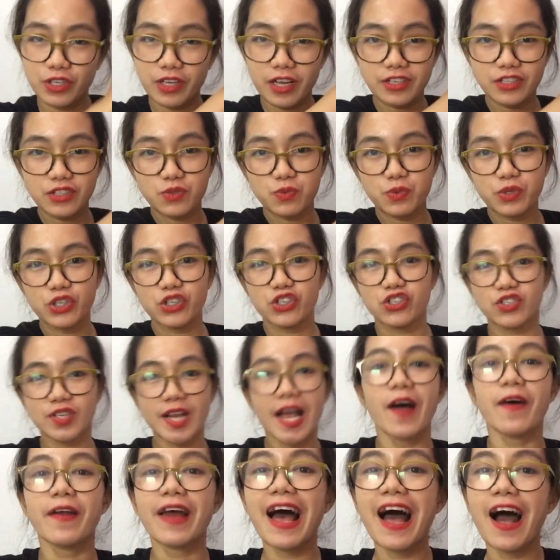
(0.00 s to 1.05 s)
I just want to
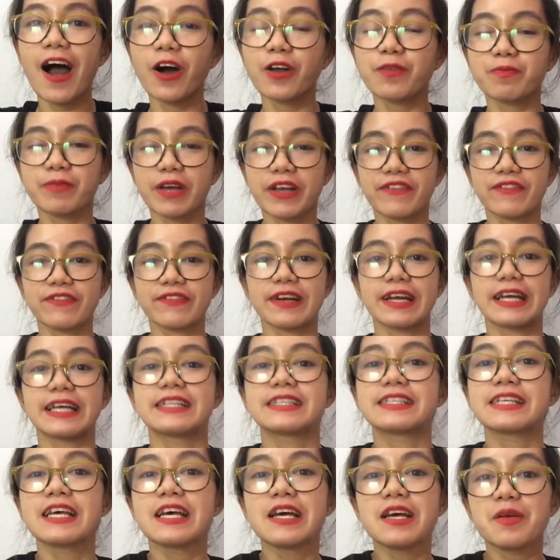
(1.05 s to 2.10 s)
shout out my
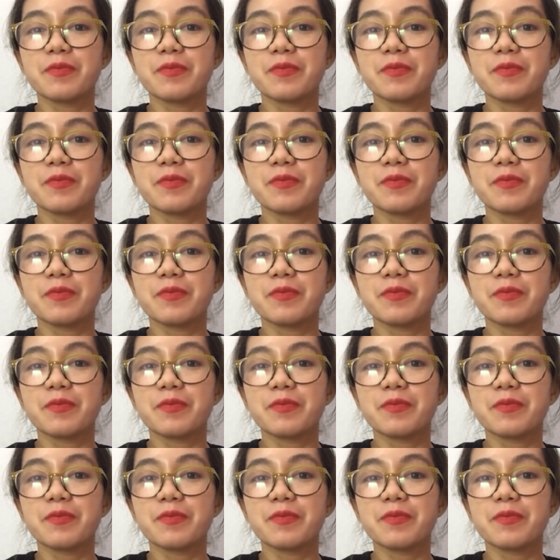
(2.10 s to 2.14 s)
friends